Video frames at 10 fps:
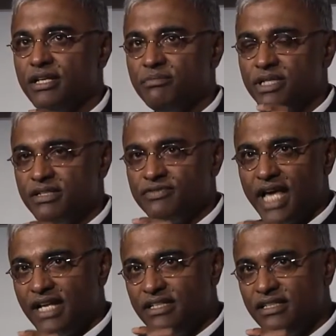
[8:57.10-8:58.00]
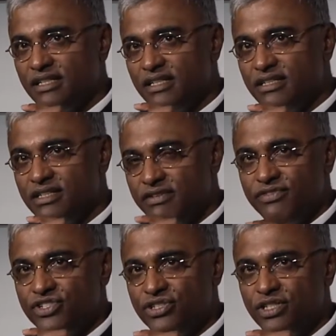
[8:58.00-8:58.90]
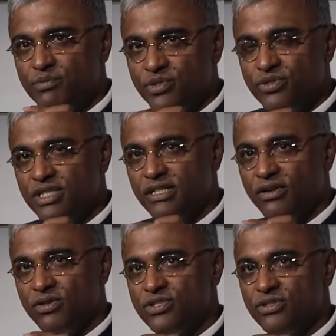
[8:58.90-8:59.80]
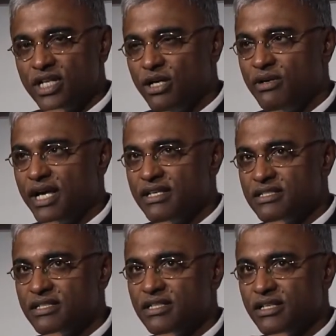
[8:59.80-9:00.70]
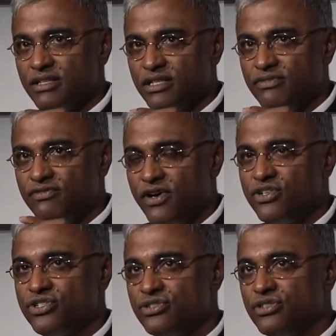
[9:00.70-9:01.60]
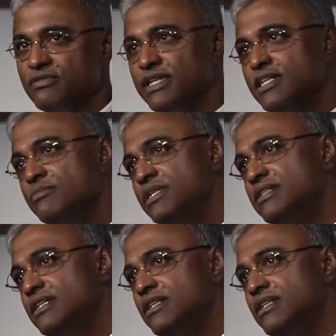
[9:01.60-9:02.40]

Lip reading: But if that deficient protein also now has the function of inhibiting